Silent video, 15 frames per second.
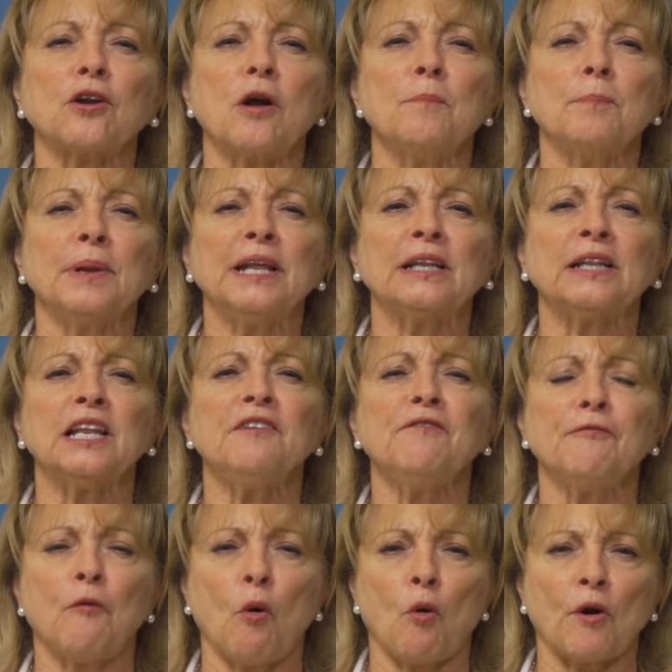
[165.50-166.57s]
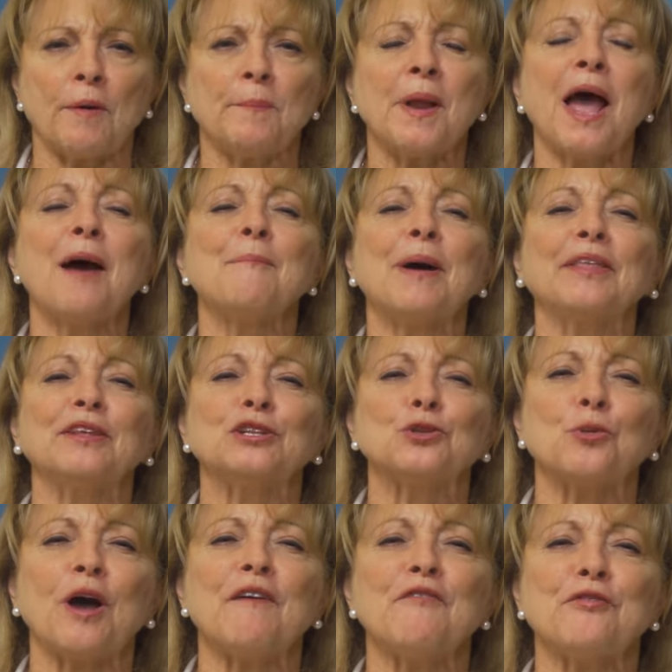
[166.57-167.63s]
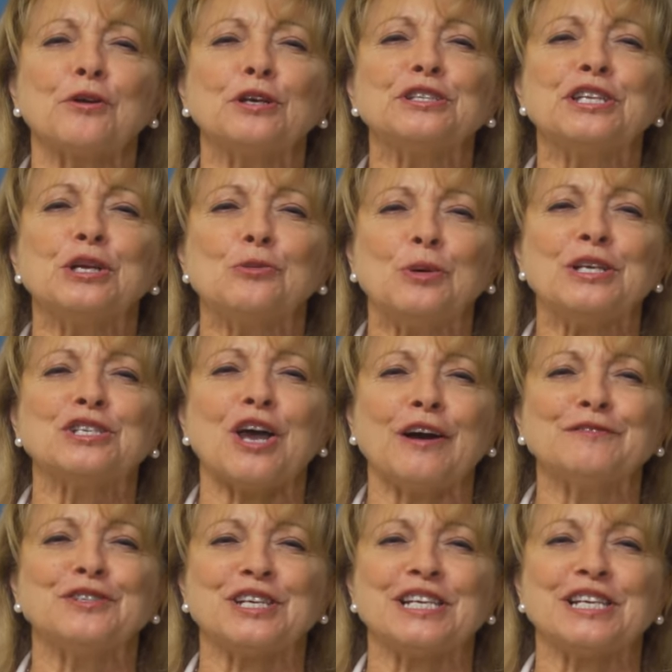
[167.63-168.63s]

completely formed by the 12-13 weeks of